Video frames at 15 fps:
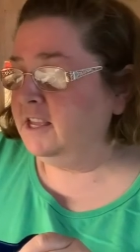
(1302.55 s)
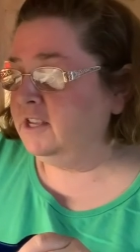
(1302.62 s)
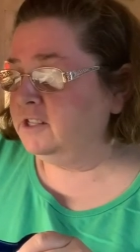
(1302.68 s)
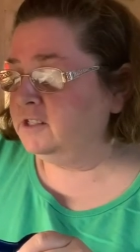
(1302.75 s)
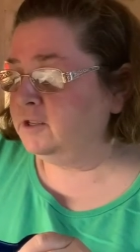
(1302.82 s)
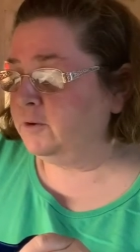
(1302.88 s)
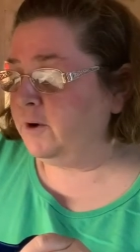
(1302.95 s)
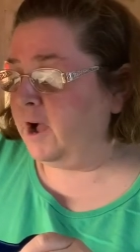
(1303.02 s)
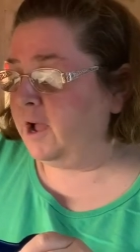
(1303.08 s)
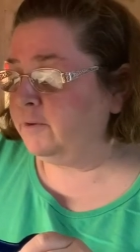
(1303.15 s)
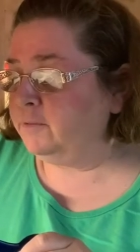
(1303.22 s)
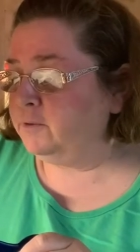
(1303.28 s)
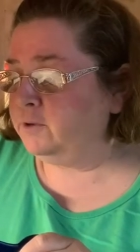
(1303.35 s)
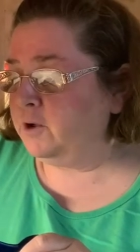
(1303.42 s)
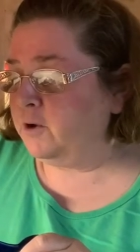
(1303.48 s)
So I
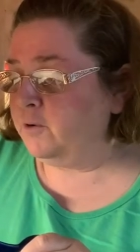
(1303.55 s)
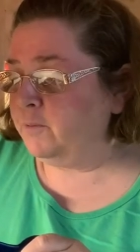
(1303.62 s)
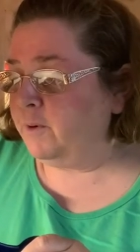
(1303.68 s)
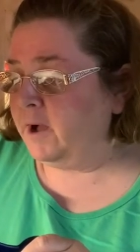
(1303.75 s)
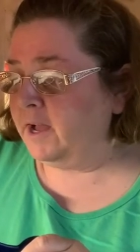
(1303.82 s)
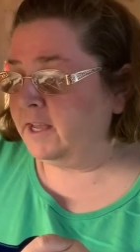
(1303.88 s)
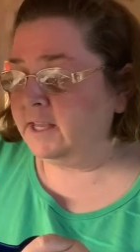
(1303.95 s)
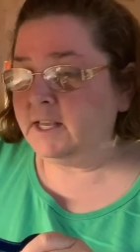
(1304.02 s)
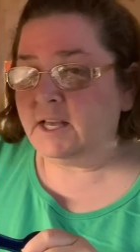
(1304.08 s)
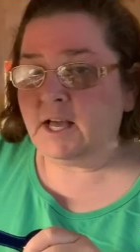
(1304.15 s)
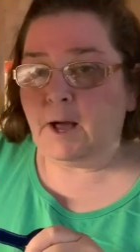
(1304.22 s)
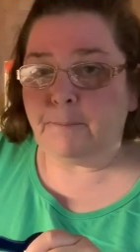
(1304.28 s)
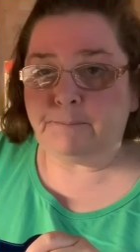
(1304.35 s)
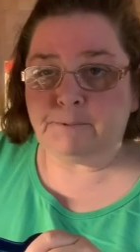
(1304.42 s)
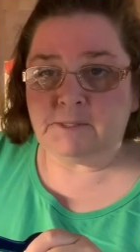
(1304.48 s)
will go buy
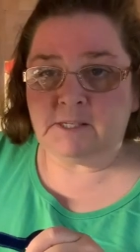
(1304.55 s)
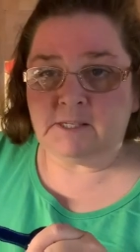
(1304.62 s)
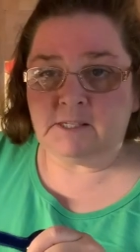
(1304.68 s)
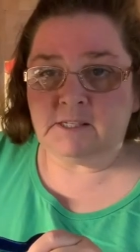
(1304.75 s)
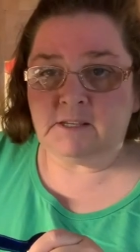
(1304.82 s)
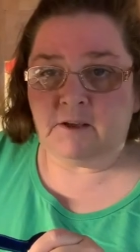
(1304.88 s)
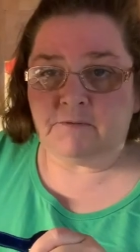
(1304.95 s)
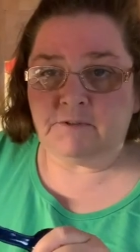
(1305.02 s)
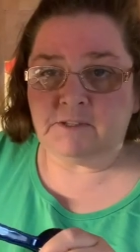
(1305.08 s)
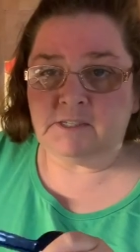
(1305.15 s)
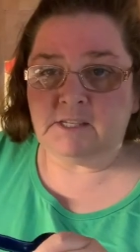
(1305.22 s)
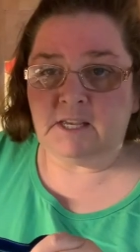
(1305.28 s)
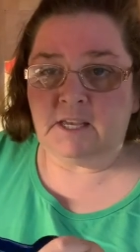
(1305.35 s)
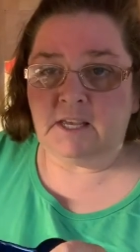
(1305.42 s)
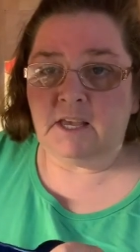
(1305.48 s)
cups and stuff and
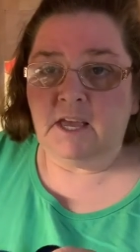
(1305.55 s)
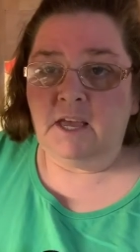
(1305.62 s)
see